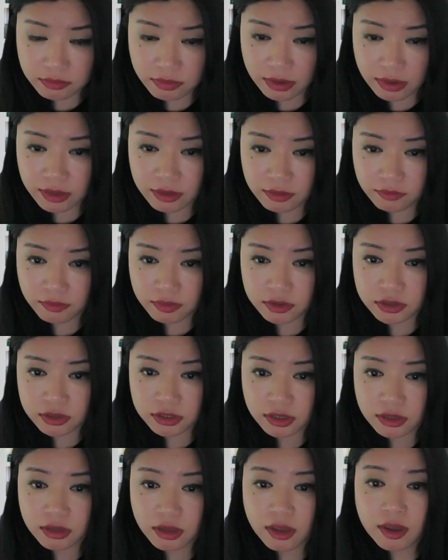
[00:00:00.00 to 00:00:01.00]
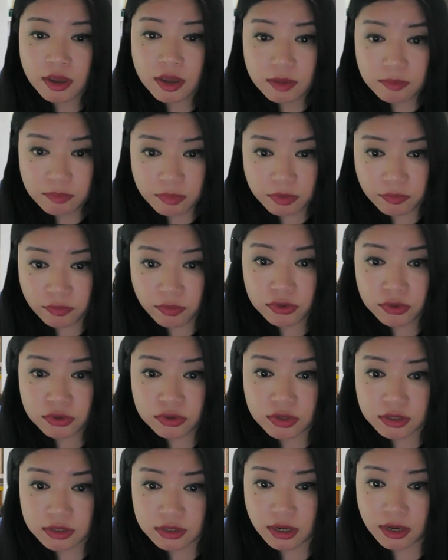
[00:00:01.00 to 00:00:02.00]
running version before you
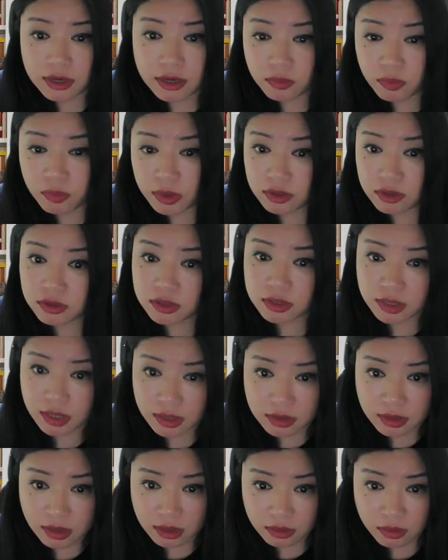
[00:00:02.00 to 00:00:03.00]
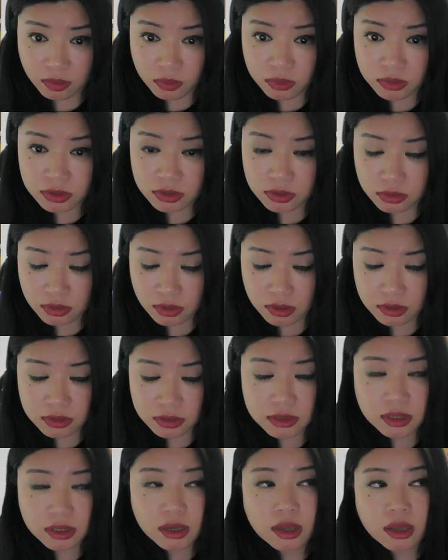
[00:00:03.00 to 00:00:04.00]
decide whether to take that course or not.